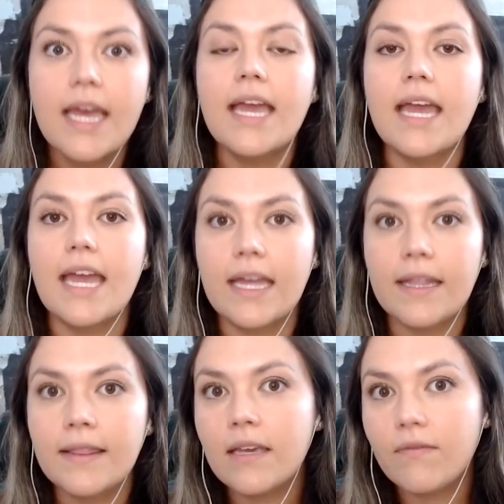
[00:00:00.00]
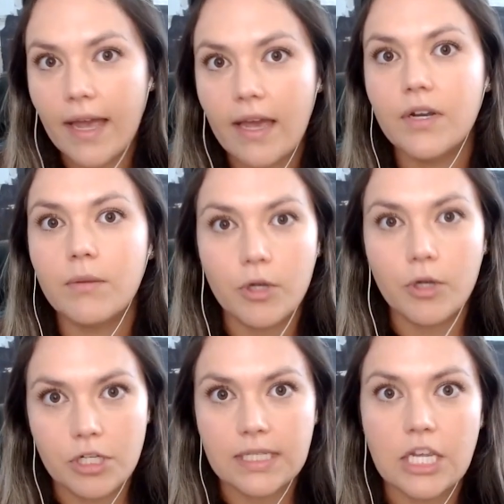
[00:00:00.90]
In the event of an
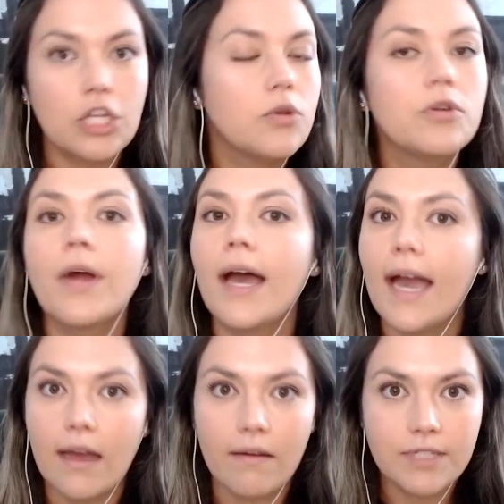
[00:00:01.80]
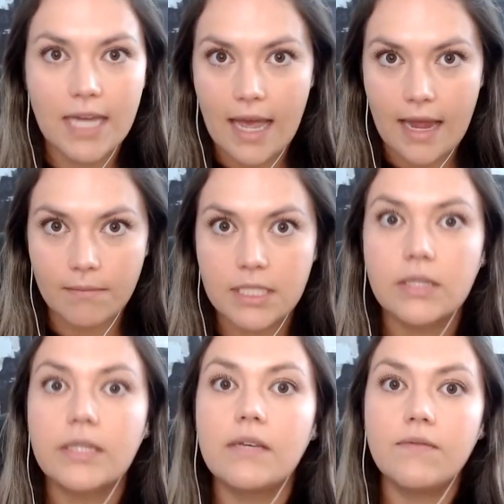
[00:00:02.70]
emergency, you do not have time
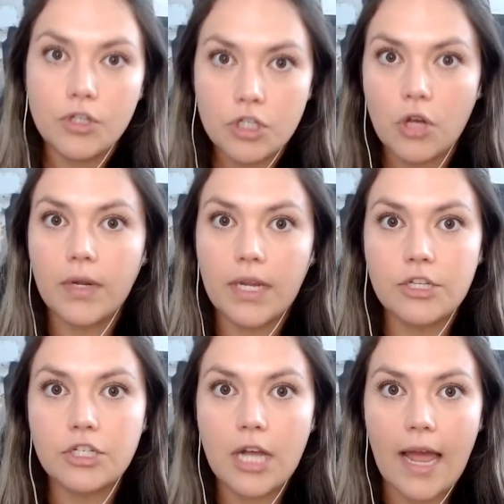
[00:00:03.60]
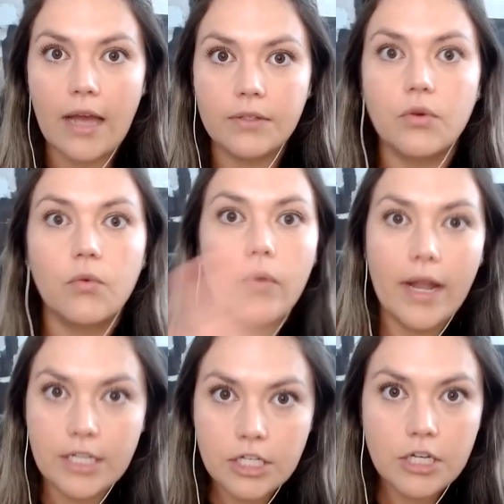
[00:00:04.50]
to leave your choking child,
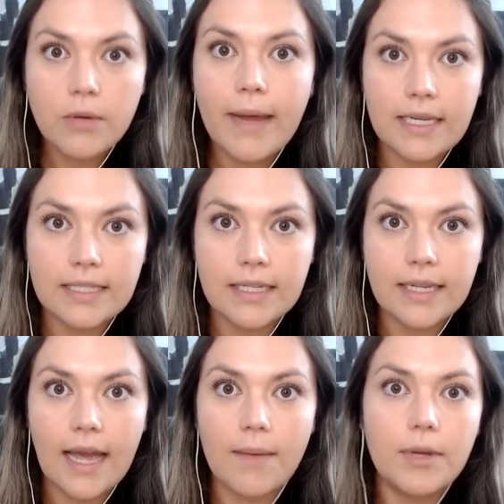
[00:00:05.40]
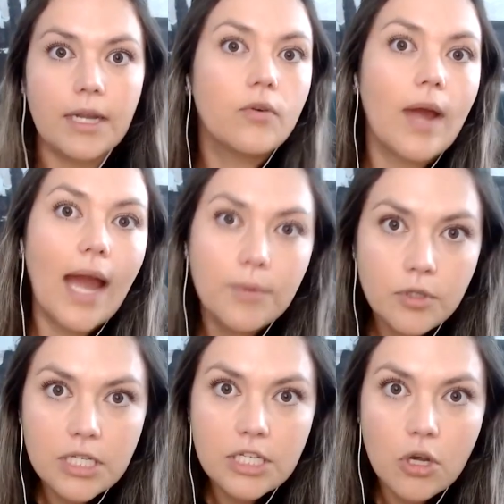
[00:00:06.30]
run to your medicine cabinet, grab your
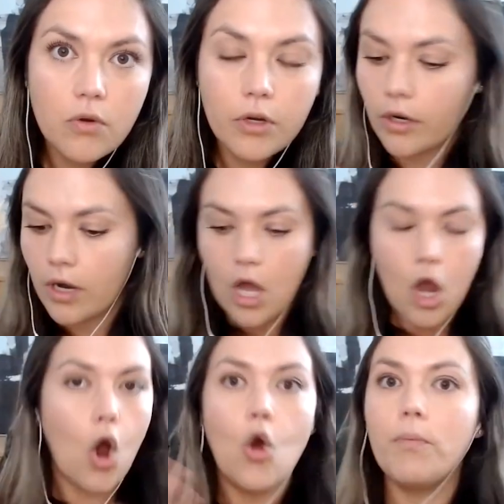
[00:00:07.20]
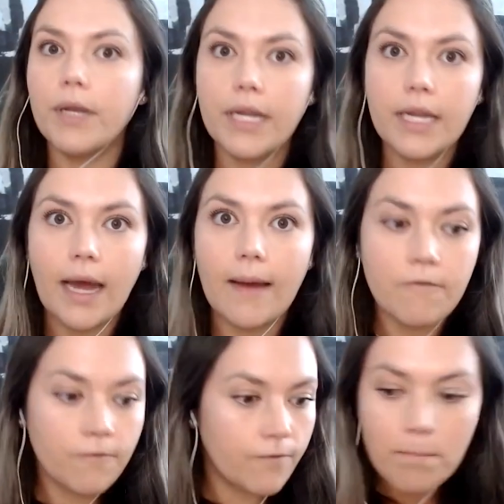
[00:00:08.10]
Dechoker, open it up,
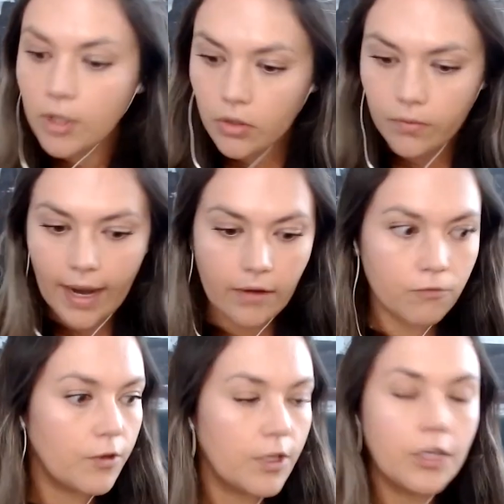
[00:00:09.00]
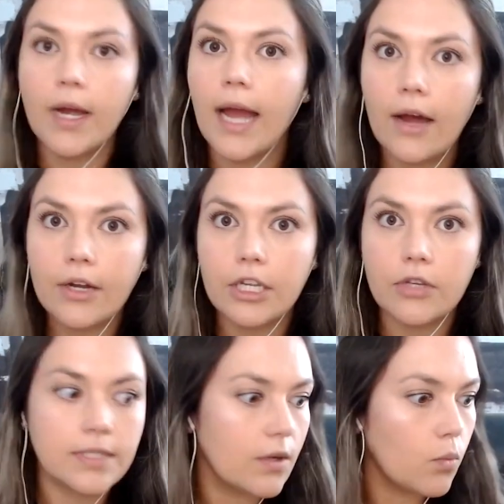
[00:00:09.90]
fumble around, figure out how to
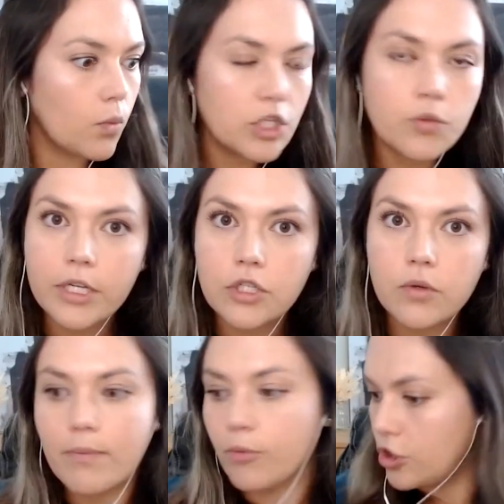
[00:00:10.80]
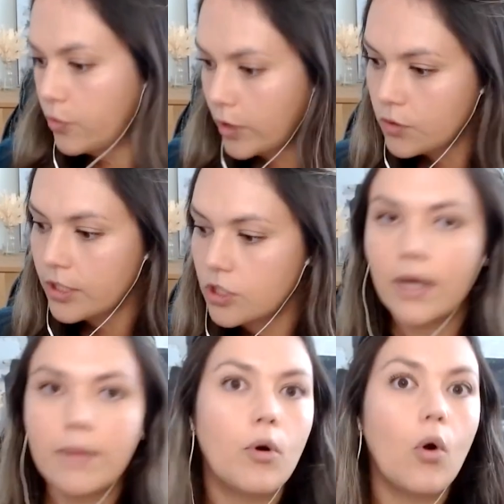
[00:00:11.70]
use it. Which one do I push? Which one do I
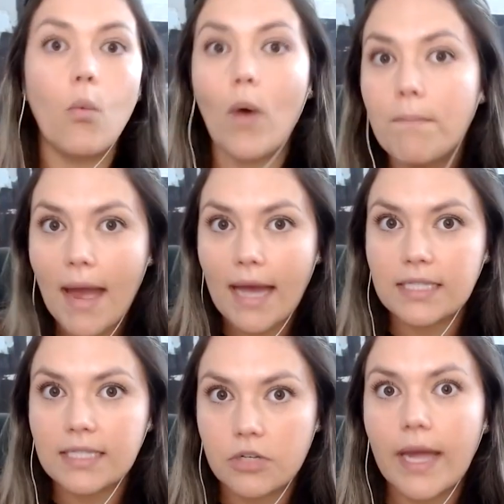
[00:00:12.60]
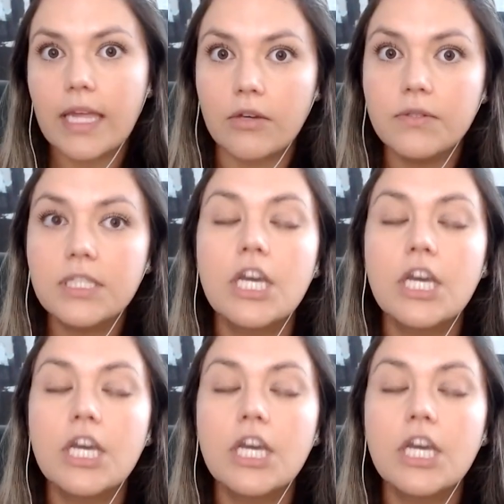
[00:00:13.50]
pull? What mask do I use?